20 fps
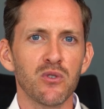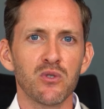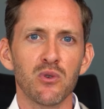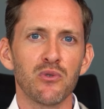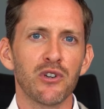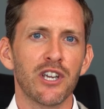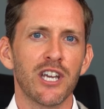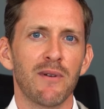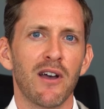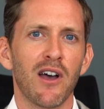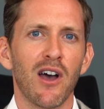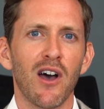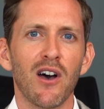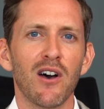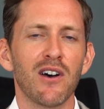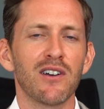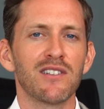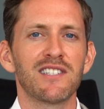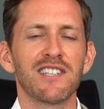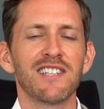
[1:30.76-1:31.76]
talking about
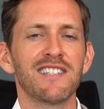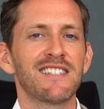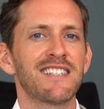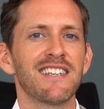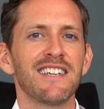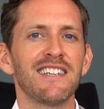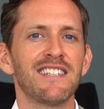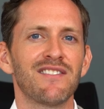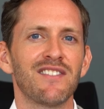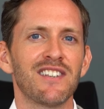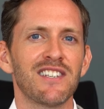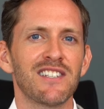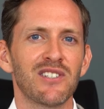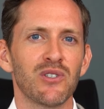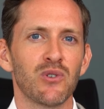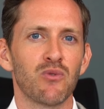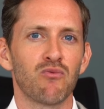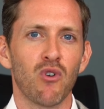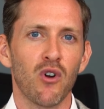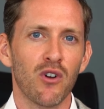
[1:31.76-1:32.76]
are CETVs
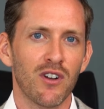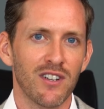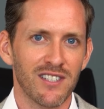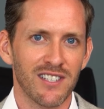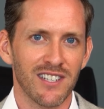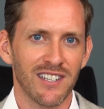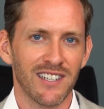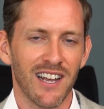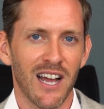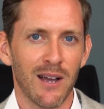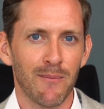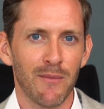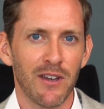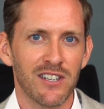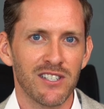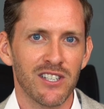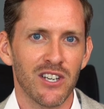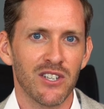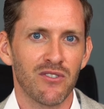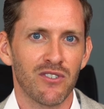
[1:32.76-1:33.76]
still rocketing,
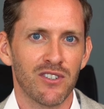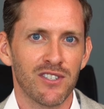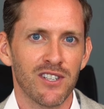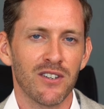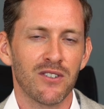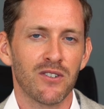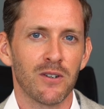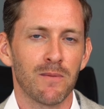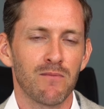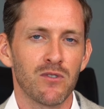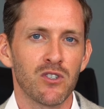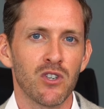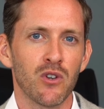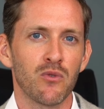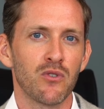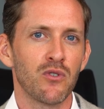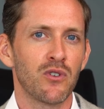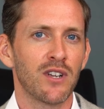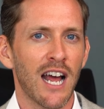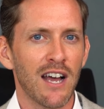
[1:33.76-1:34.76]
etc, etc. So
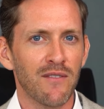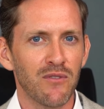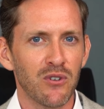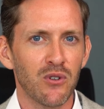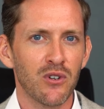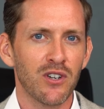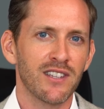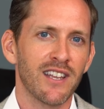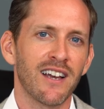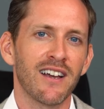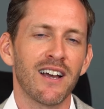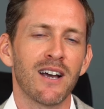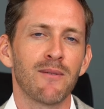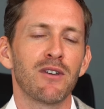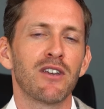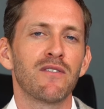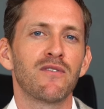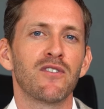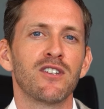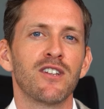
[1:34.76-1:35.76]
you can have a look at
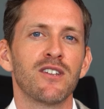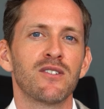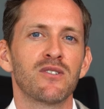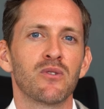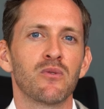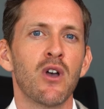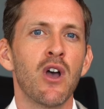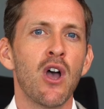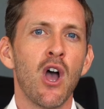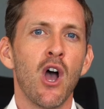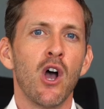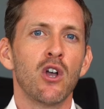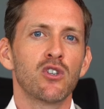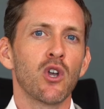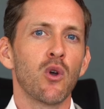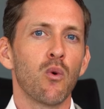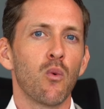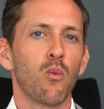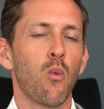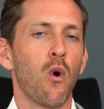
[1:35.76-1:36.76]
that if you need to.
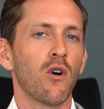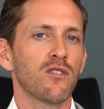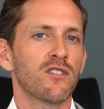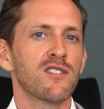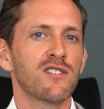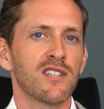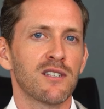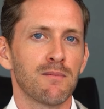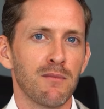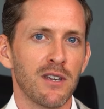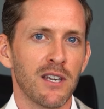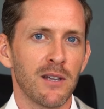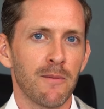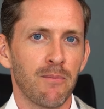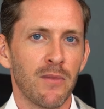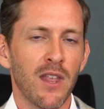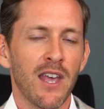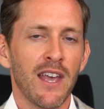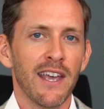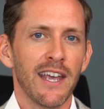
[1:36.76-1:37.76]
So what does this
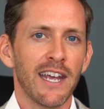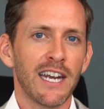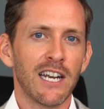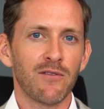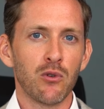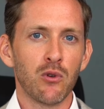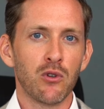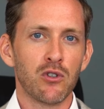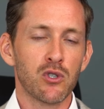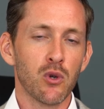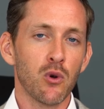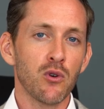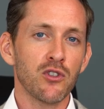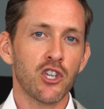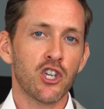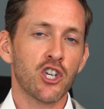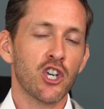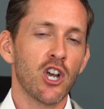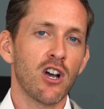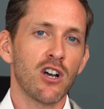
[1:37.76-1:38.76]
mean? And if you saw
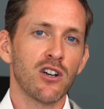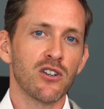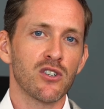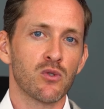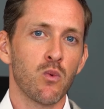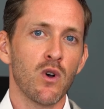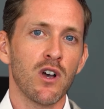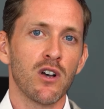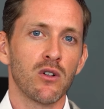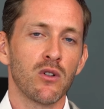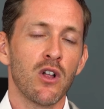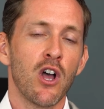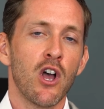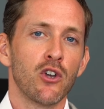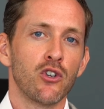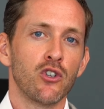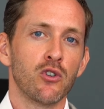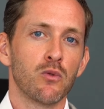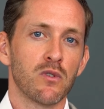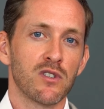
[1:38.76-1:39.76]
the chart as well,
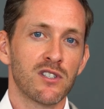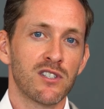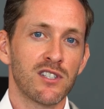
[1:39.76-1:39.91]
you will